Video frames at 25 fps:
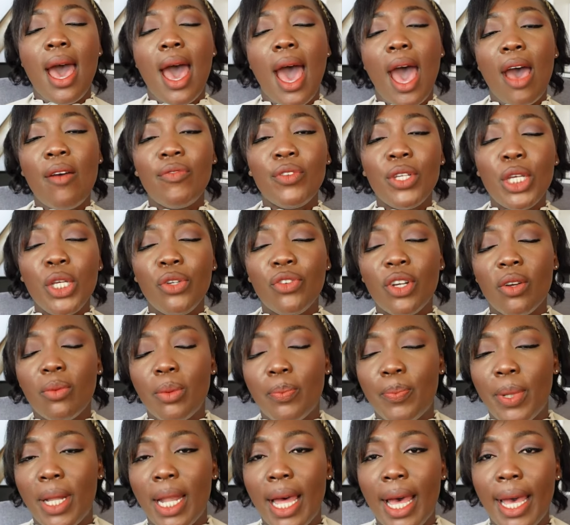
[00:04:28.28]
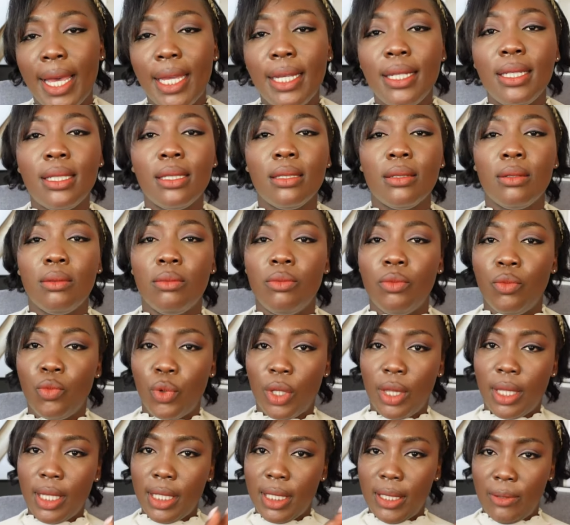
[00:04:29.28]
After you have applied
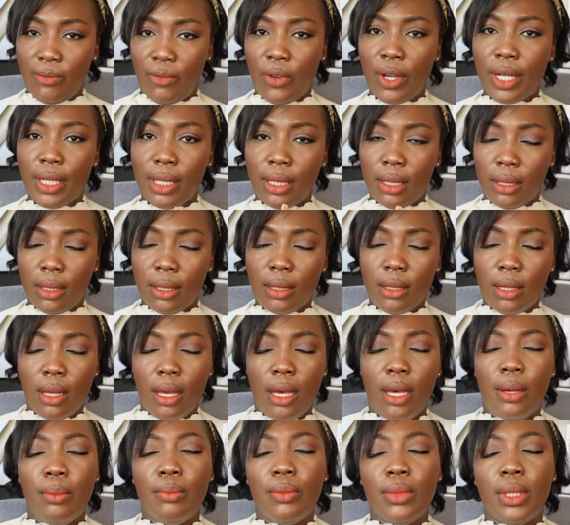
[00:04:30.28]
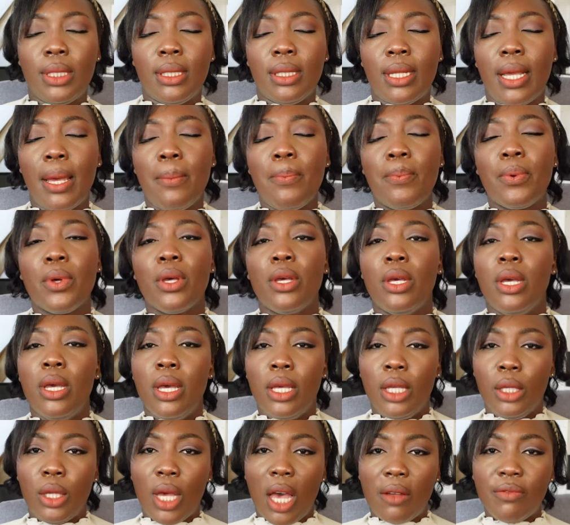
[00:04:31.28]
with this first step,
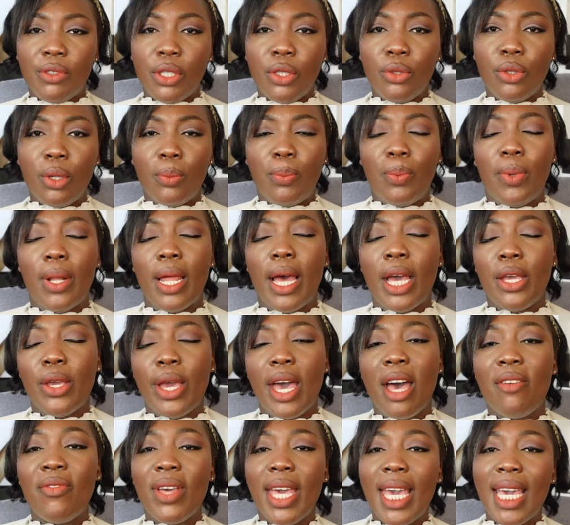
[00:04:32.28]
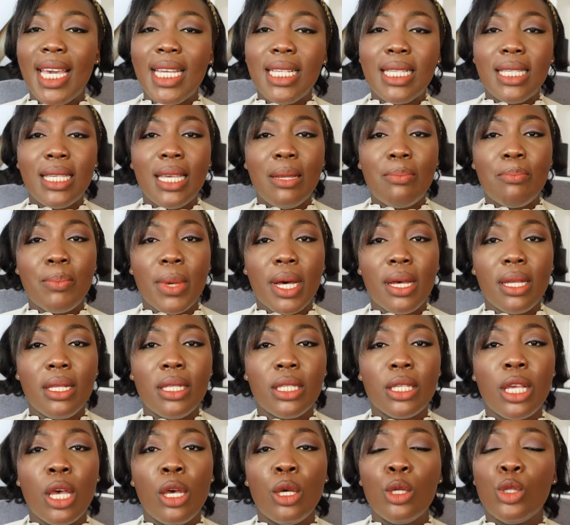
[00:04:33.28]
after you apply, you have 18
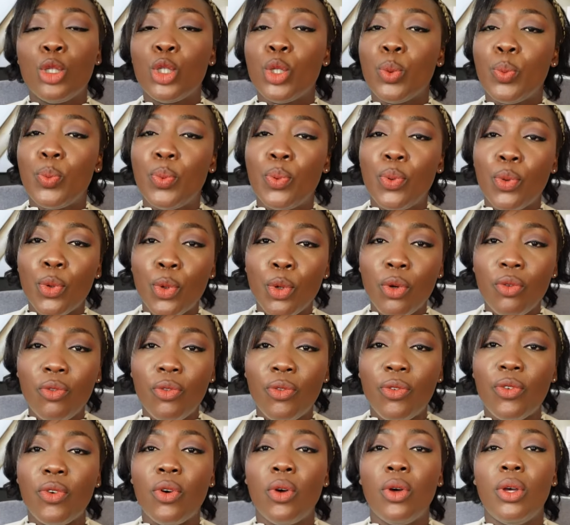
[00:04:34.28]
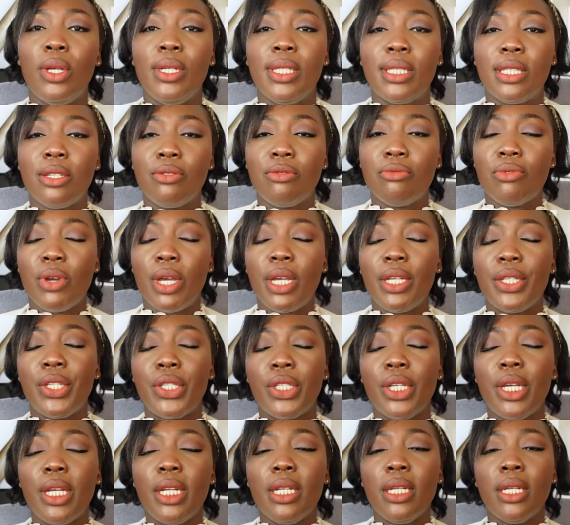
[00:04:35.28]
months to prove
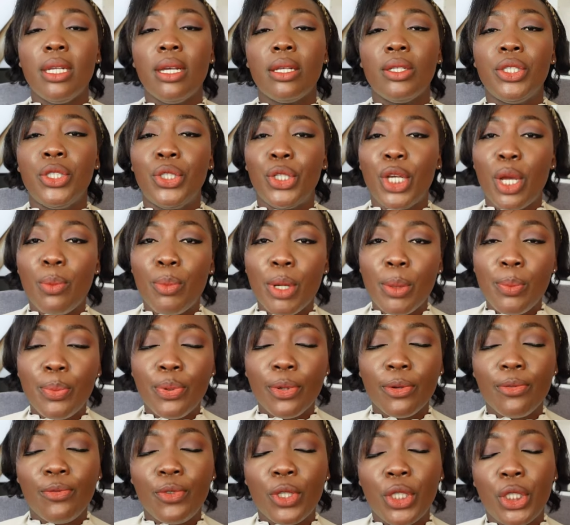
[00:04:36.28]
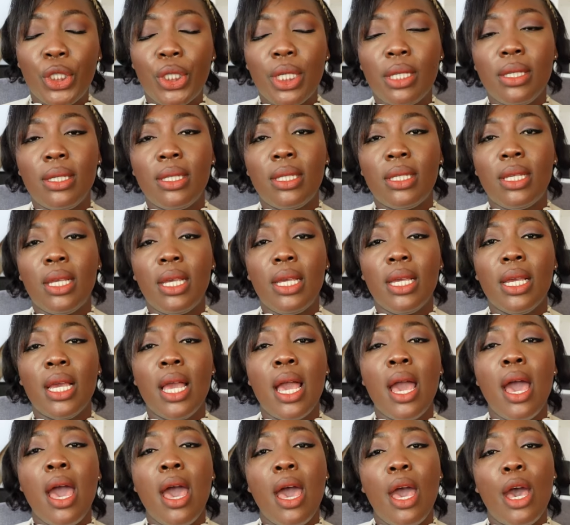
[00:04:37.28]
integration, German proficiency,
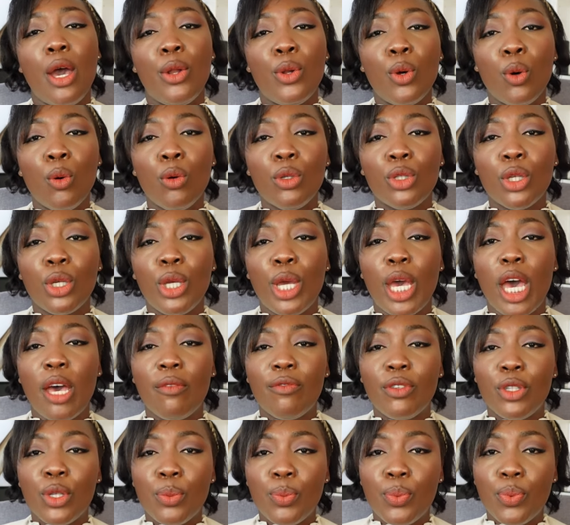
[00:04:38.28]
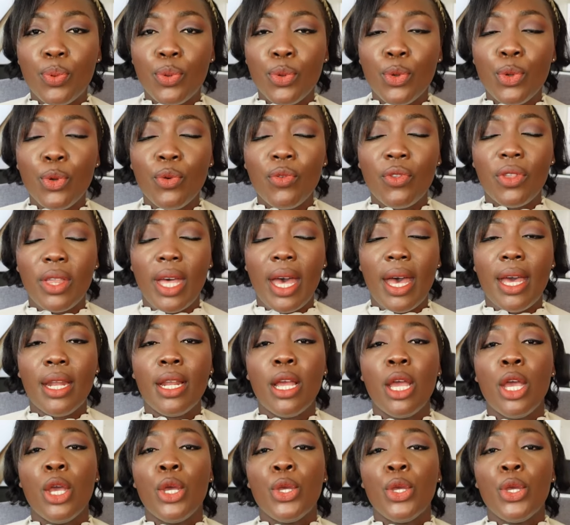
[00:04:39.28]
and also you have to prove that